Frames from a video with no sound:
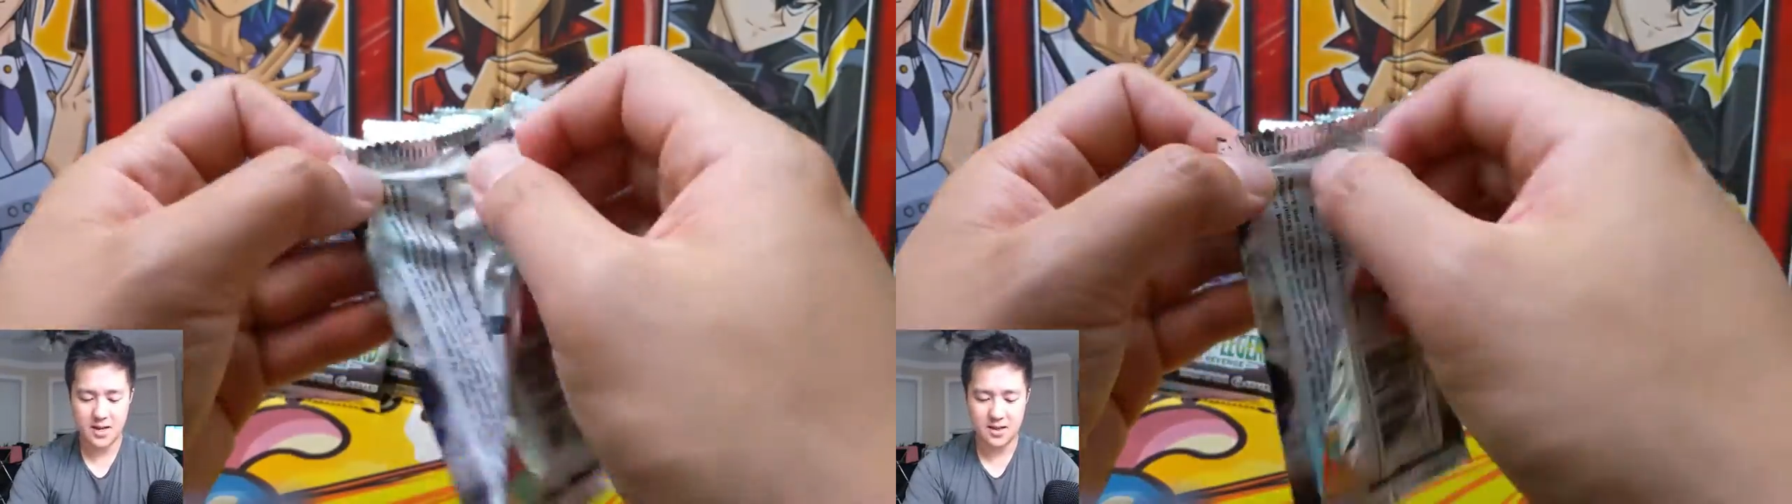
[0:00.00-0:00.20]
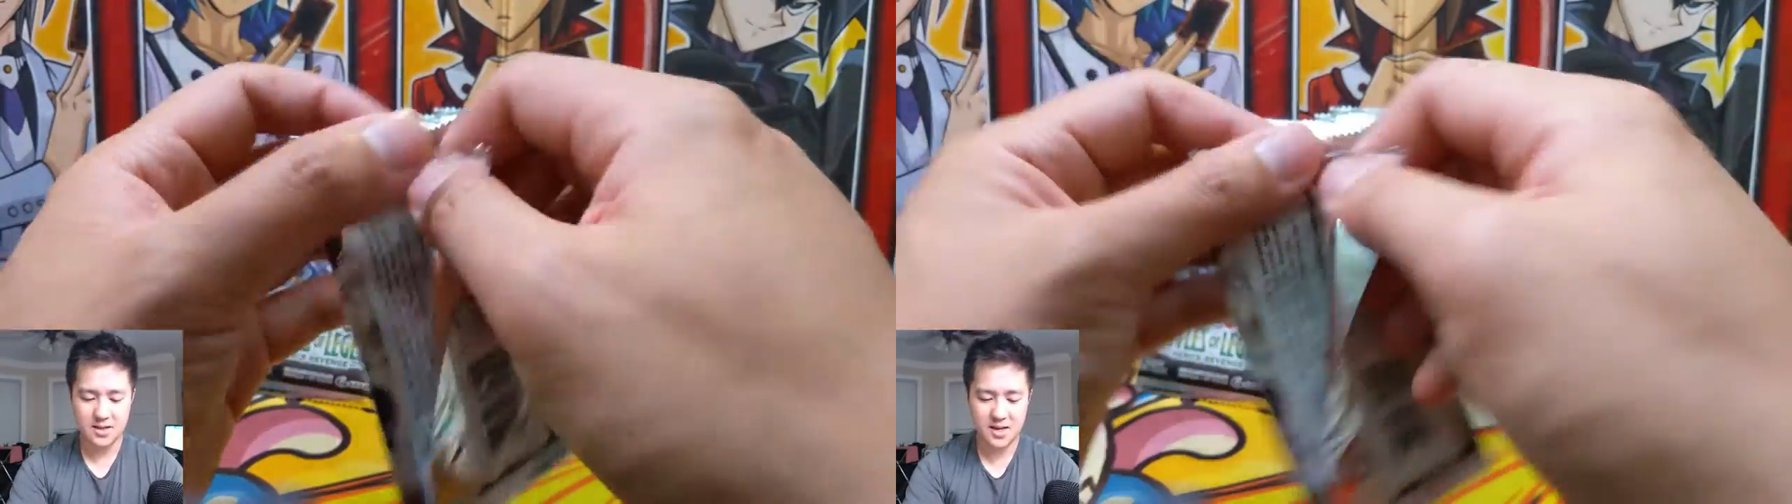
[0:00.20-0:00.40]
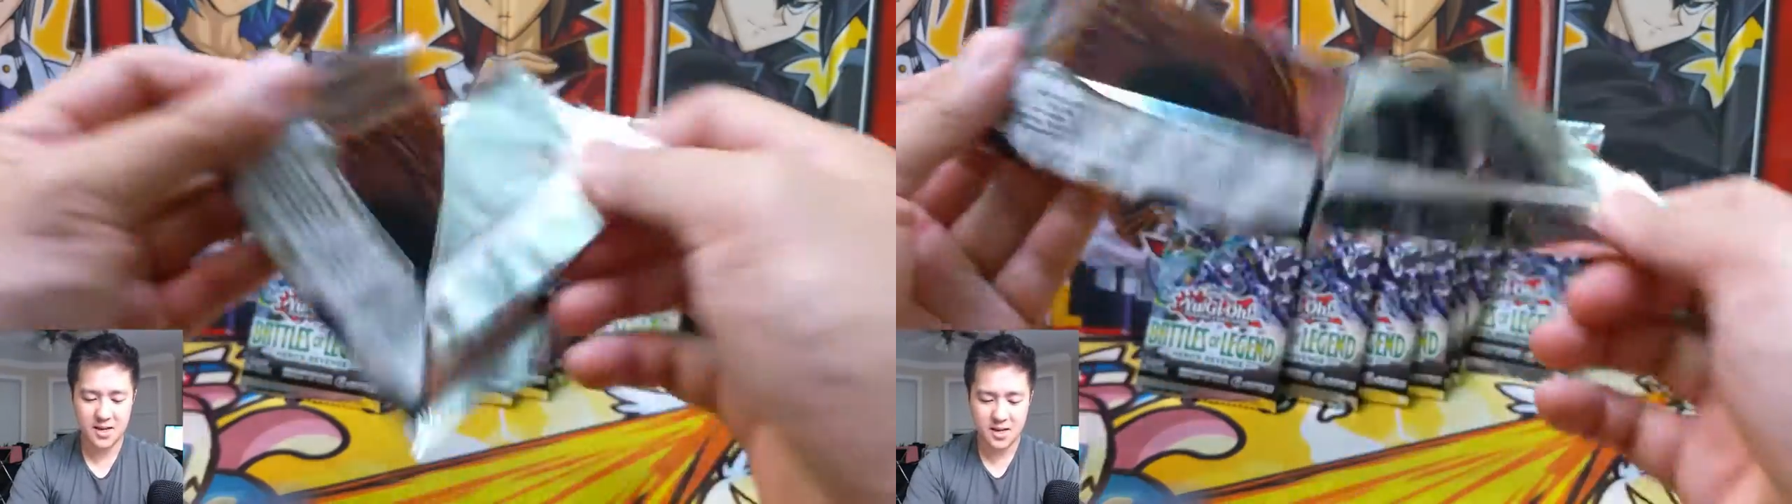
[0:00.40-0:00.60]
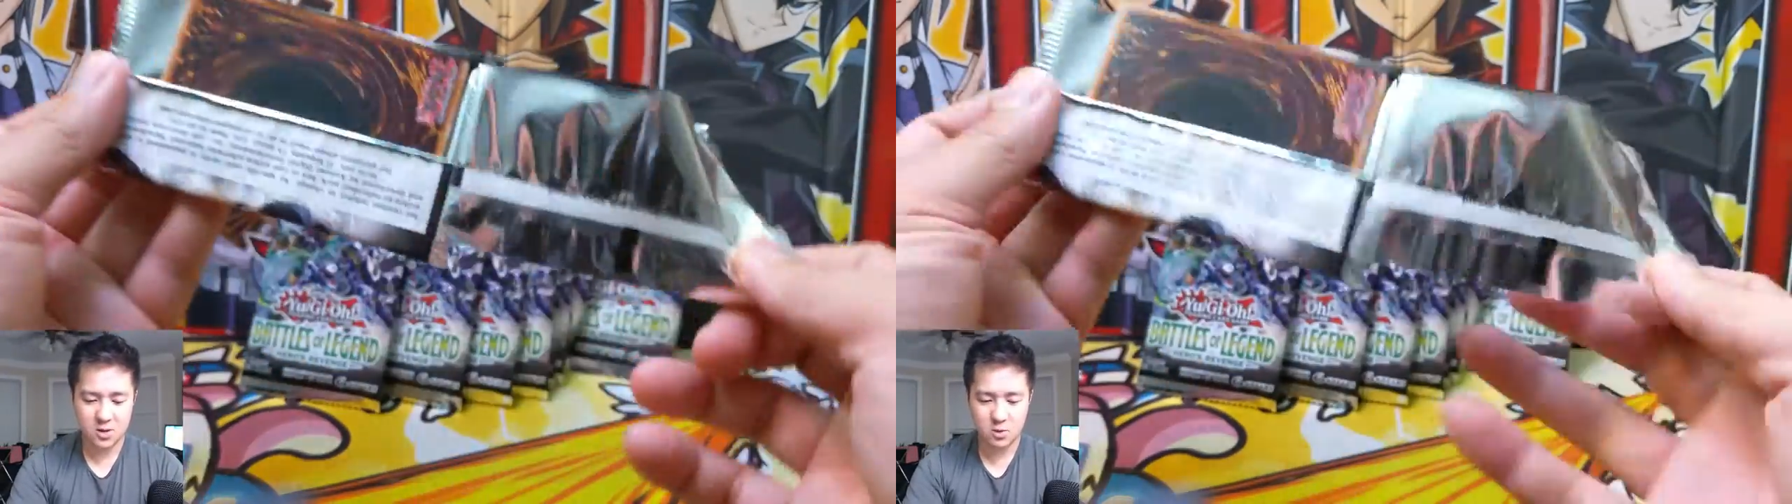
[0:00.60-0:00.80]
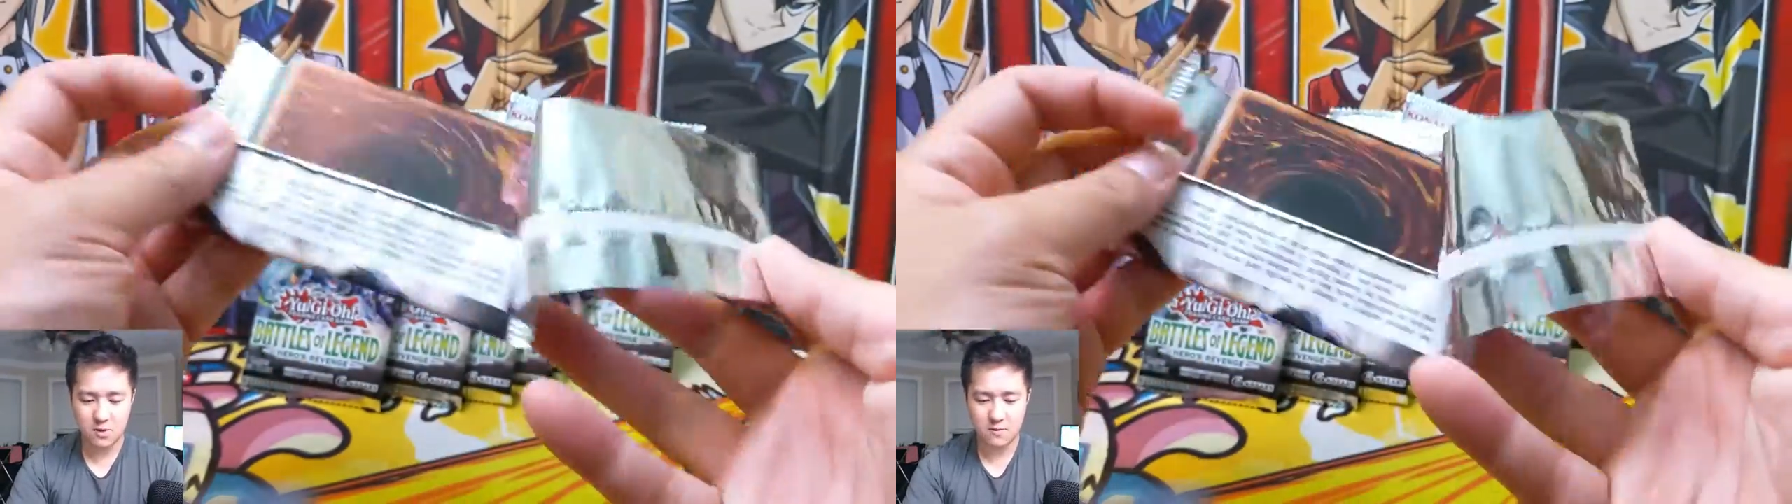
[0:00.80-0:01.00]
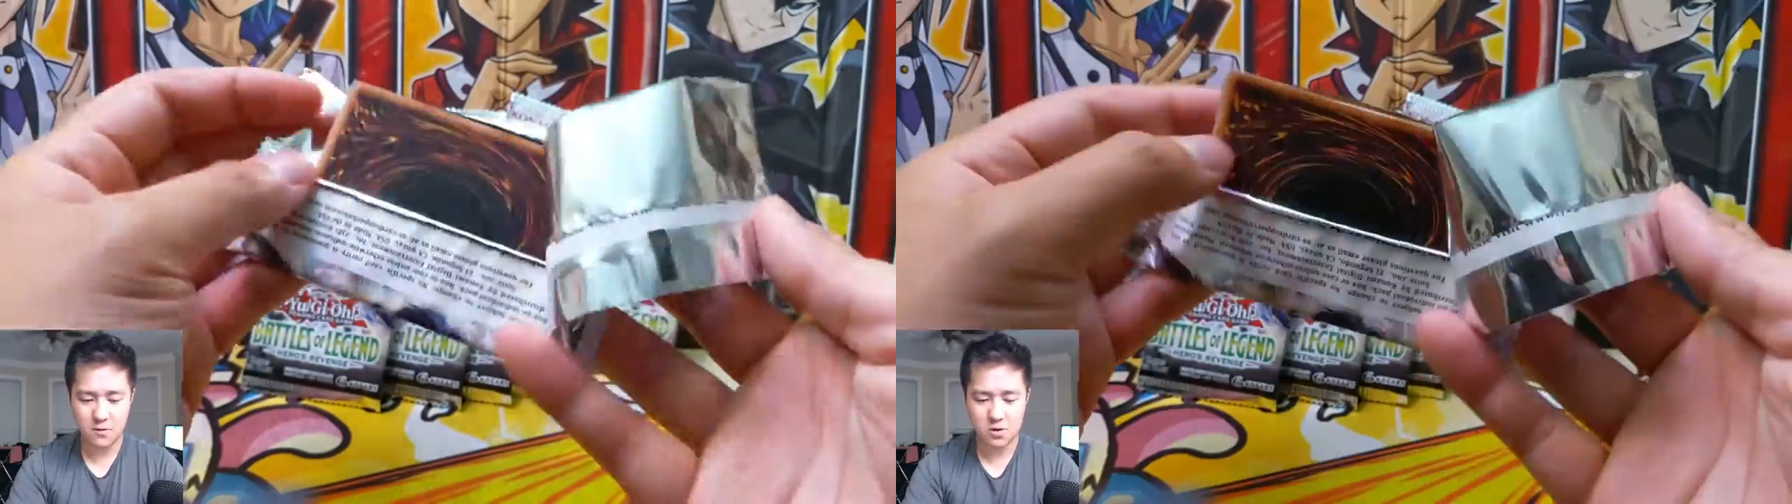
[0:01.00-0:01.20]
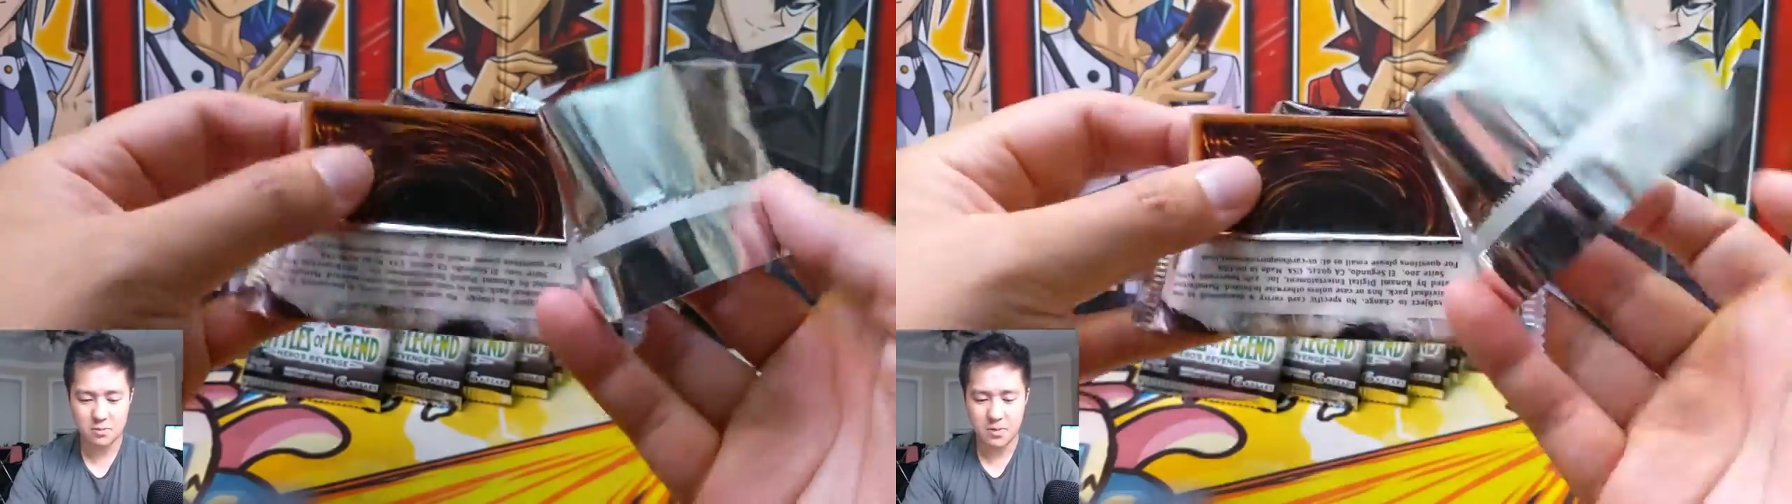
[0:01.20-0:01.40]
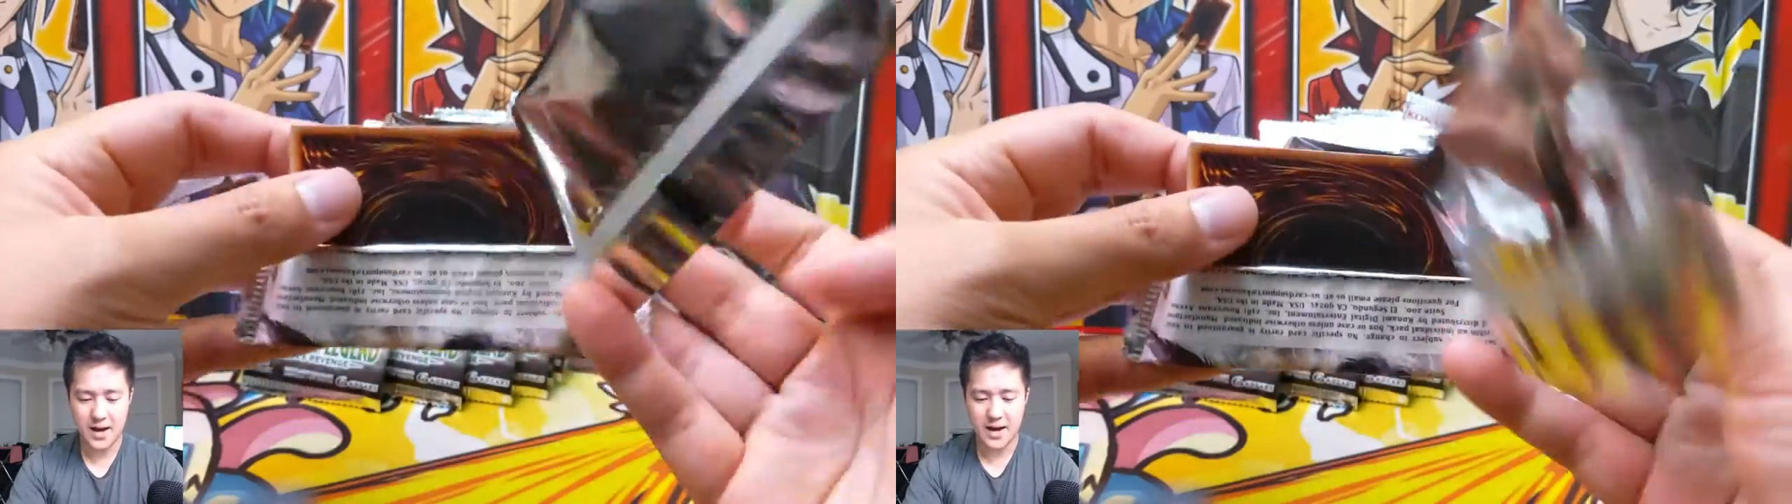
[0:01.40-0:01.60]
and let's get into our
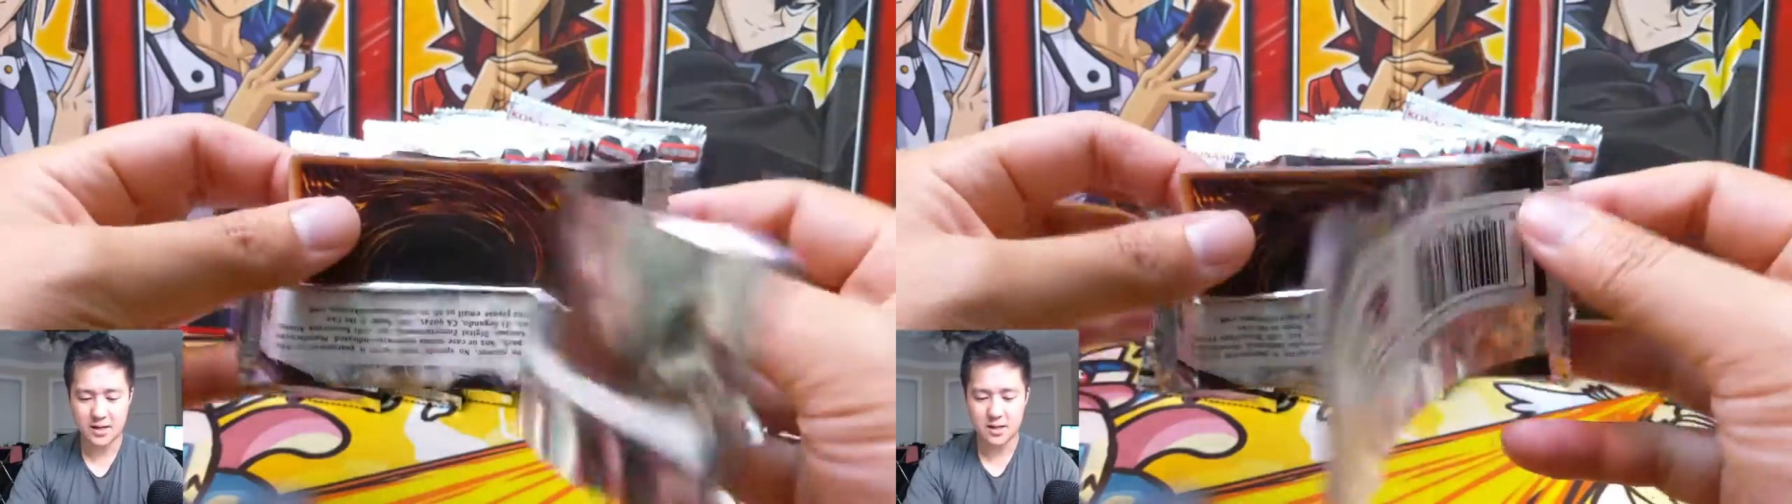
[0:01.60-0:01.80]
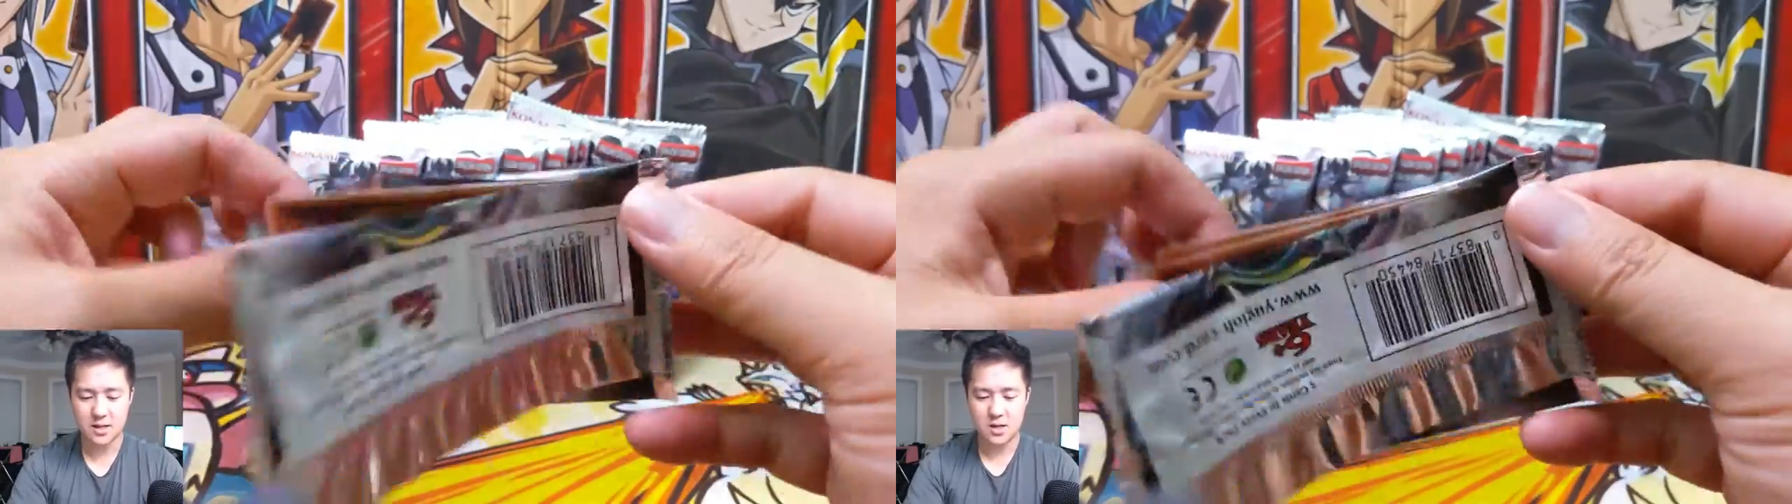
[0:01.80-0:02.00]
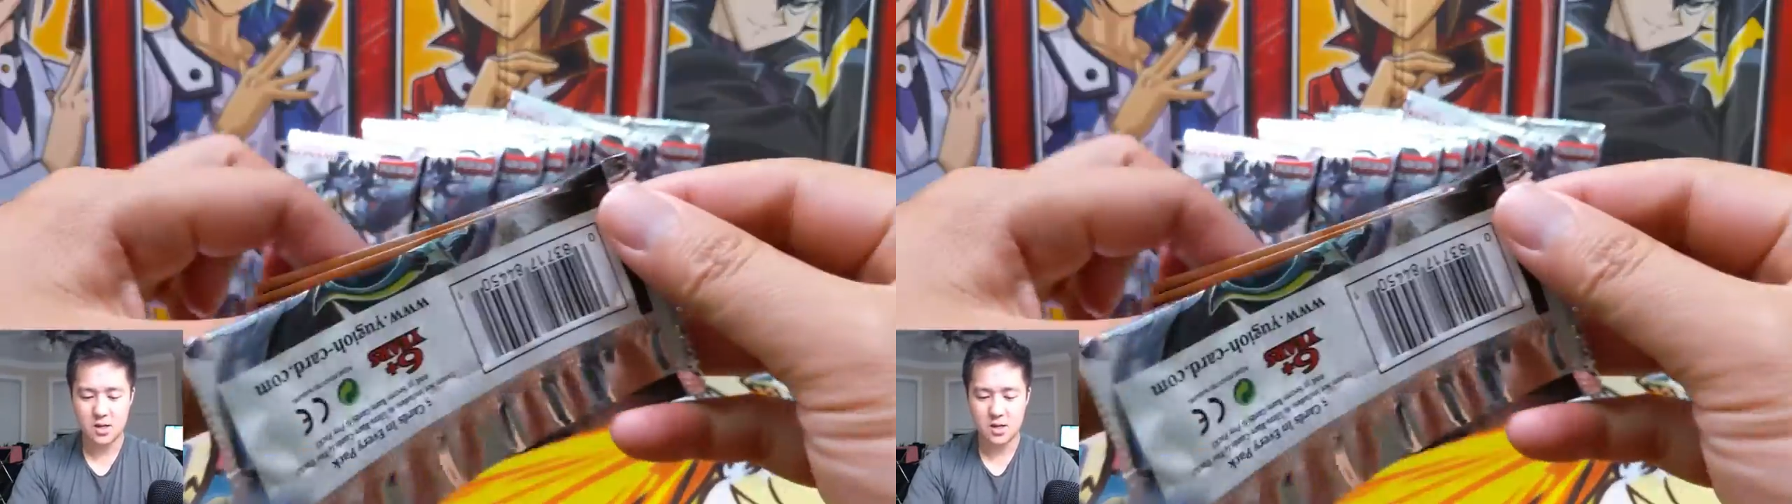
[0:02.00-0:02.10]
first pack.